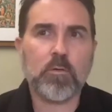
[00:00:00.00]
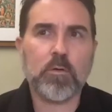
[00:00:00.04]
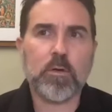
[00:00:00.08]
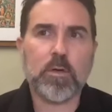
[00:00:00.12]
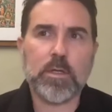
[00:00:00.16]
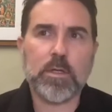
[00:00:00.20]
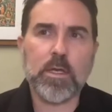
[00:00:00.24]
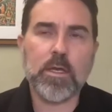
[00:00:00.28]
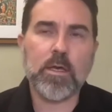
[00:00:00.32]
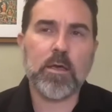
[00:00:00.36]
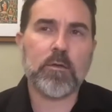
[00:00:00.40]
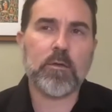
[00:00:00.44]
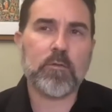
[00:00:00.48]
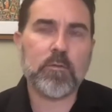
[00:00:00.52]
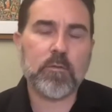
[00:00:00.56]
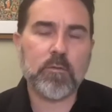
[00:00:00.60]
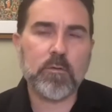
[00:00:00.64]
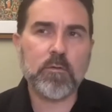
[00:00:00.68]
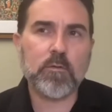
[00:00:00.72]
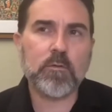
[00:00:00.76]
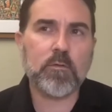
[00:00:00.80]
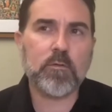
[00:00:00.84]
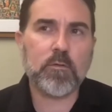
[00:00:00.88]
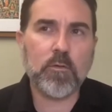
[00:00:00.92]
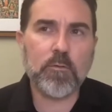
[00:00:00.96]
this
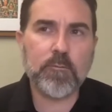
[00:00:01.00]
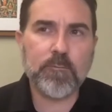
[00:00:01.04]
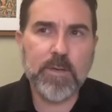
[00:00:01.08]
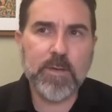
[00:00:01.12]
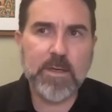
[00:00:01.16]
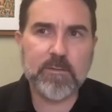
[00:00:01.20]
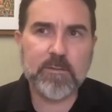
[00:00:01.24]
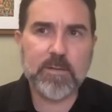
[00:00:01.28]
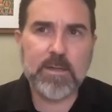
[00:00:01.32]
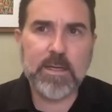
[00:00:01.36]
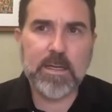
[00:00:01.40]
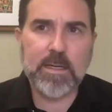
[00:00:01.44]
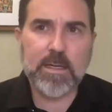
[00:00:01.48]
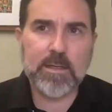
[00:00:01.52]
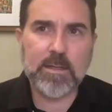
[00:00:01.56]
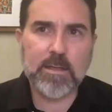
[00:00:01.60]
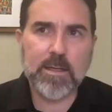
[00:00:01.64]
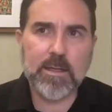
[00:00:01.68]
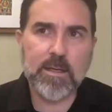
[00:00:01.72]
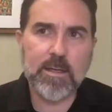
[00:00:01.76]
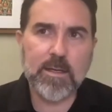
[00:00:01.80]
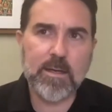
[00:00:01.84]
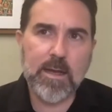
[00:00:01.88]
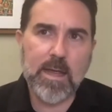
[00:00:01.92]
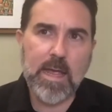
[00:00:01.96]
is so fascinating.
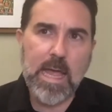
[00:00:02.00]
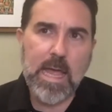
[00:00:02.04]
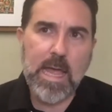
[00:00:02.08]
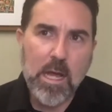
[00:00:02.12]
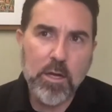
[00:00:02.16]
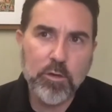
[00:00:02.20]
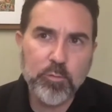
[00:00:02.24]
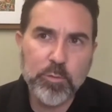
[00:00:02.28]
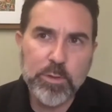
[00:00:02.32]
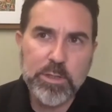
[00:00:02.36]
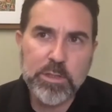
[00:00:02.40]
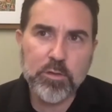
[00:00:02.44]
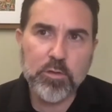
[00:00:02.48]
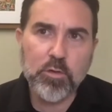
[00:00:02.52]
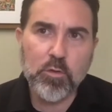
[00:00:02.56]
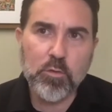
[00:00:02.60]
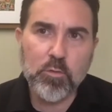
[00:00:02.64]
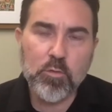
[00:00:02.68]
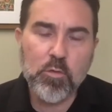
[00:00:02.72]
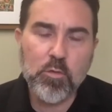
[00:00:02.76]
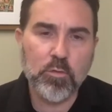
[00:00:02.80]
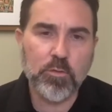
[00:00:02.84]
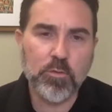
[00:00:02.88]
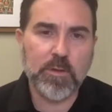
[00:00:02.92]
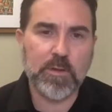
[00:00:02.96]
And how do we know
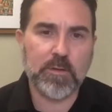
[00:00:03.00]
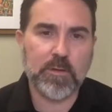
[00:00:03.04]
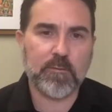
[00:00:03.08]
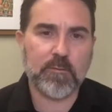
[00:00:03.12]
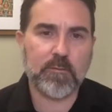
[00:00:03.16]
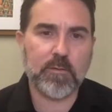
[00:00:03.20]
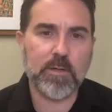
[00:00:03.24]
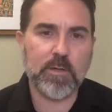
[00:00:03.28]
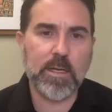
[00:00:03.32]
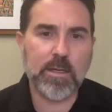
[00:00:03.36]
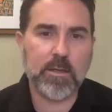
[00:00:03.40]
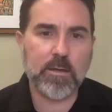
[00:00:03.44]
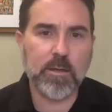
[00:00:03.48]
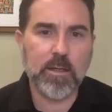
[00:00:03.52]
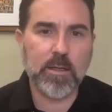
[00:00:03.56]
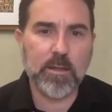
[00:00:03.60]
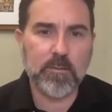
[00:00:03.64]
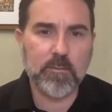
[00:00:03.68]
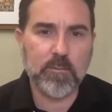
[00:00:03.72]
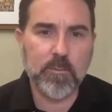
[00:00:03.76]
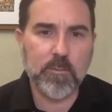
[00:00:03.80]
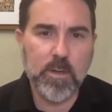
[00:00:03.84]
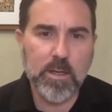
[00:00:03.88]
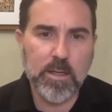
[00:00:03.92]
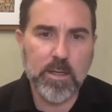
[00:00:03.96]
all this?
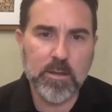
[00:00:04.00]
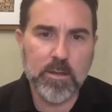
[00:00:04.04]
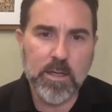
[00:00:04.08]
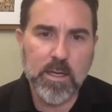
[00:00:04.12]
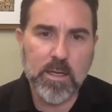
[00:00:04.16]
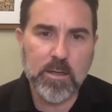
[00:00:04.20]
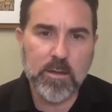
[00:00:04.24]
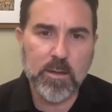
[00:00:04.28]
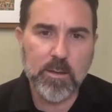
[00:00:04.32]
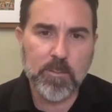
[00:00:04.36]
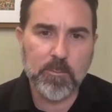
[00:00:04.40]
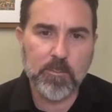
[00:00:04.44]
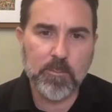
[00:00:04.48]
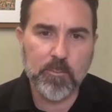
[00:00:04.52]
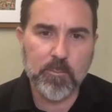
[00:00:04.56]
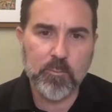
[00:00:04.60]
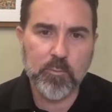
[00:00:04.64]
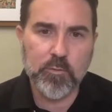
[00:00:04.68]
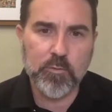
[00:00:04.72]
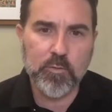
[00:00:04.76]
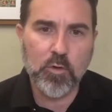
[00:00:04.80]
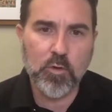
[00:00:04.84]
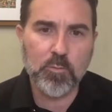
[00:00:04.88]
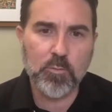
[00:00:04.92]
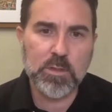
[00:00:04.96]
And I was
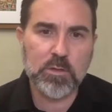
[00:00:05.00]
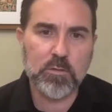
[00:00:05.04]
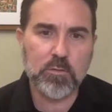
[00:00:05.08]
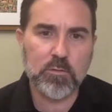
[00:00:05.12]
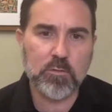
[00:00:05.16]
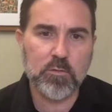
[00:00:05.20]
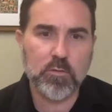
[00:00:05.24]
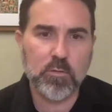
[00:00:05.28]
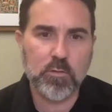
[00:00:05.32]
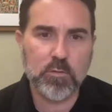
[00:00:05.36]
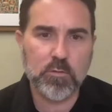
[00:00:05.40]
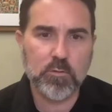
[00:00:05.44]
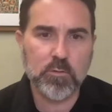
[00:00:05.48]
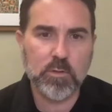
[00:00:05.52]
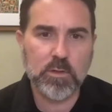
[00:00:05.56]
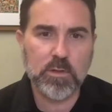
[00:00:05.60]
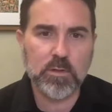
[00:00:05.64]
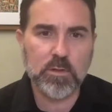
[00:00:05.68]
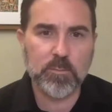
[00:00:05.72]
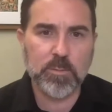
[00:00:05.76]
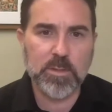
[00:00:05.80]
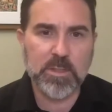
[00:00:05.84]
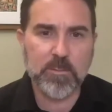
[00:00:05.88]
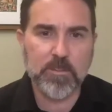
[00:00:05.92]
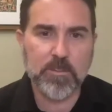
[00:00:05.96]
hoping you'd talk to a little
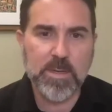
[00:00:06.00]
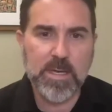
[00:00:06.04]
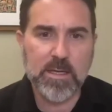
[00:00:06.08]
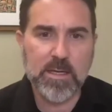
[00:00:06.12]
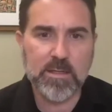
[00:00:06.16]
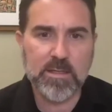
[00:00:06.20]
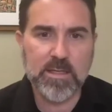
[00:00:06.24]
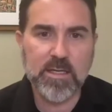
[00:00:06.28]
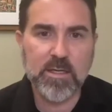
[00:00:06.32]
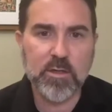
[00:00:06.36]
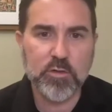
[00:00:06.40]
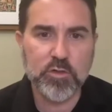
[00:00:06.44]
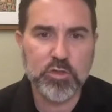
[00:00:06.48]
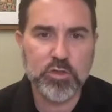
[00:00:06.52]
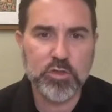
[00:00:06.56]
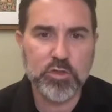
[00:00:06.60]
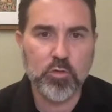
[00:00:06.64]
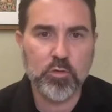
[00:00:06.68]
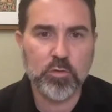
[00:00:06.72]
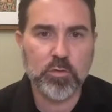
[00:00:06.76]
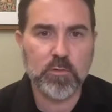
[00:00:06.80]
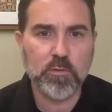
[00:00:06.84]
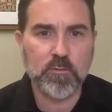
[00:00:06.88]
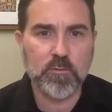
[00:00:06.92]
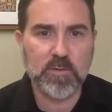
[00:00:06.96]
bit about King
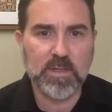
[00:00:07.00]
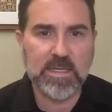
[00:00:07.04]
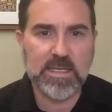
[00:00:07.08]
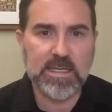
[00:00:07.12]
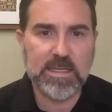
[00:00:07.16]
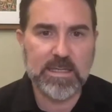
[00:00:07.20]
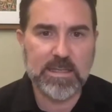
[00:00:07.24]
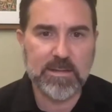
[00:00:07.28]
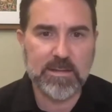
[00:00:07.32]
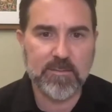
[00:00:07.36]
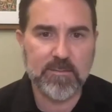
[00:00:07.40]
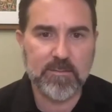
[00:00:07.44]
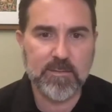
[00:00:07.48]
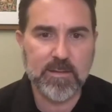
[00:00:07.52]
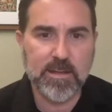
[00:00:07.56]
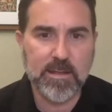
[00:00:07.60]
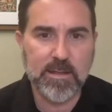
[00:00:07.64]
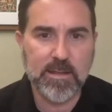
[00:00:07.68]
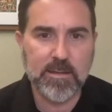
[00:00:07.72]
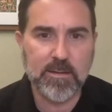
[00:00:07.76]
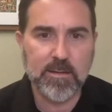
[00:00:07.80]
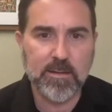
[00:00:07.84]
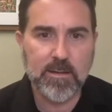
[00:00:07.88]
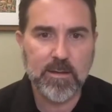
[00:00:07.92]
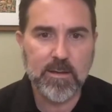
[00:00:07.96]
Ashoka's edicts
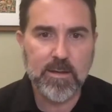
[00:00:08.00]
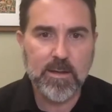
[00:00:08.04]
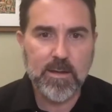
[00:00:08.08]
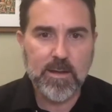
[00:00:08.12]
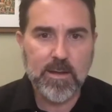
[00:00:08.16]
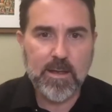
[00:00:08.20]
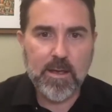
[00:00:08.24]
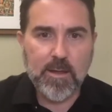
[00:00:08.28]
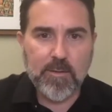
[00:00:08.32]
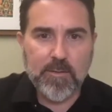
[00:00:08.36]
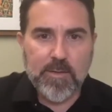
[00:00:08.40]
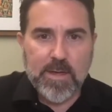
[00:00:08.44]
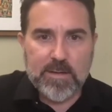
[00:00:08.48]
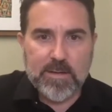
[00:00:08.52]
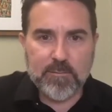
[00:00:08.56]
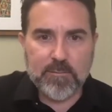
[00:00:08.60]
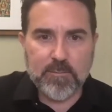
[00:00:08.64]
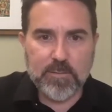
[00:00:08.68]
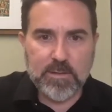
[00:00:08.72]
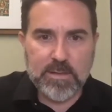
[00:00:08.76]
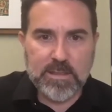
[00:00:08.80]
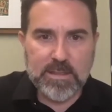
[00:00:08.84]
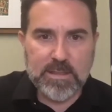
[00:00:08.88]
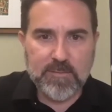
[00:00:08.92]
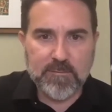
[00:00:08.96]
and how that sort
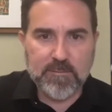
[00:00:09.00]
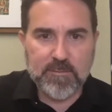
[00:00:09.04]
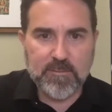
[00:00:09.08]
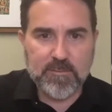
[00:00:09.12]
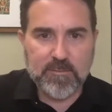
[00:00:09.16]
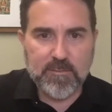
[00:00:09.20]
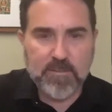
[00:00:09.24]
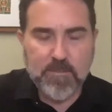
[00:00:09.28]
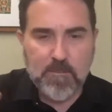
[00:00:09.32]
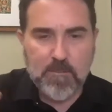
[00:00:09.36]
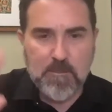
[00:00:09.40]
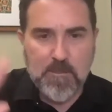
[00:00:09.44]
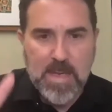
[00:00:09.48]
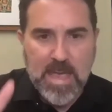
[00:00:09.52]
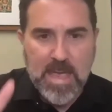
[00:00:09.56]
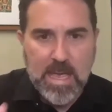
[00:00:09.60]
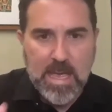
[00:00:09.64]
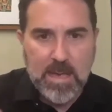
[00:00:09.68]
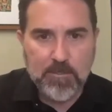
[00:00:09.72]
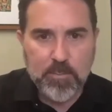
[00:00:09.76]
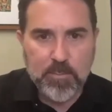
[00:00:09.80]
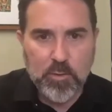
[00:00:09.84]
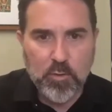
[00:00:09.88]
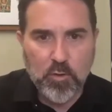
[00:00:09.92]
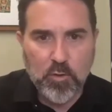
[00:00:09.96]
of gives us a
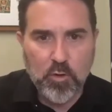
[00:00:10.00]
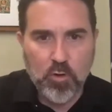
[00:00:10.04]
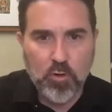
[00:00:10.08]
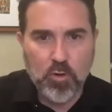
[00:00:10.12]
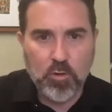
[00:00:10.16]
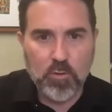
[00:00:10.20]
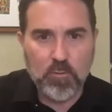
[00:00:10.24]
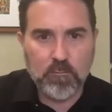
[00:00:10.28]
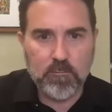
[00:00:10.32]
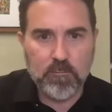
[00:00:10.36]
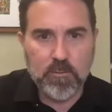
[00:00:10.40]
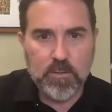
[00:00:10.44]
map of,